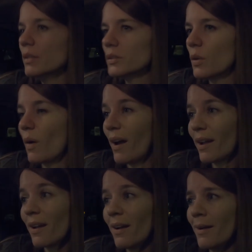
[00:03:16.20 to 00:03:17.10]
So
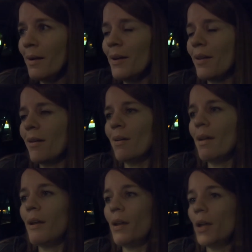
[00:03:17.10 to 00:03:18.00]
I got
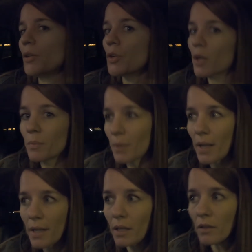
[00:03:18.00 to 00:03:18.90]
a turkey
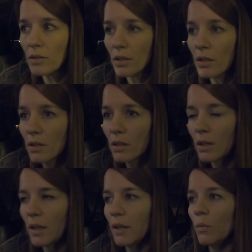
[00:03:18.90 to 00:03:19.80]
plate
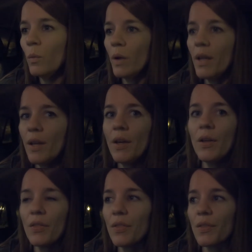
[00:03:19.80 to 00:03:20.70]

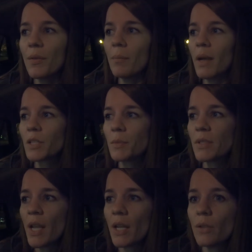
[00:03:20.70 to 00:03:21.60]
with mashed
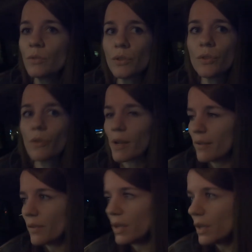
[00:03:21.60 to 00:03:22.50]
potatoes and
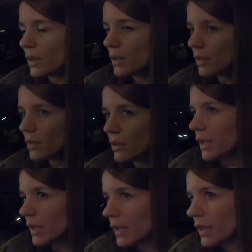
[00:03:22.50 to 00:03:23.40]
gravy,
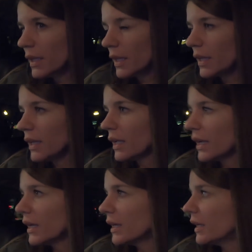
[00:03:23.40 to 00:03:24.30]

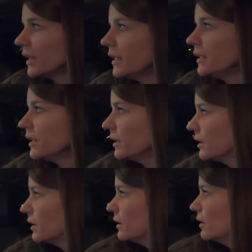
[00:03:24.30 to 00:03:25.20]
and
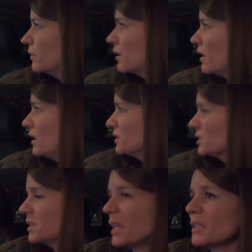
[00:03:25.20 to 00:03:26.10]
oh
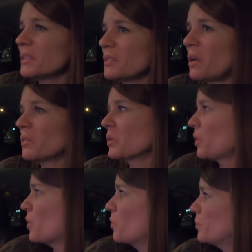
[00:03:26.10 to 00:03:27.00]
gosh, that does not look
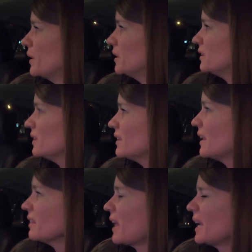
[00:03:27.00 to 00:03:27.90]
open. Did
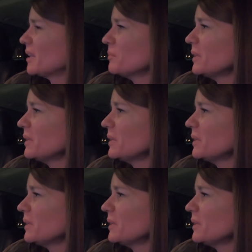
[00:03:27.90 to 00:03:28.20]
they lie to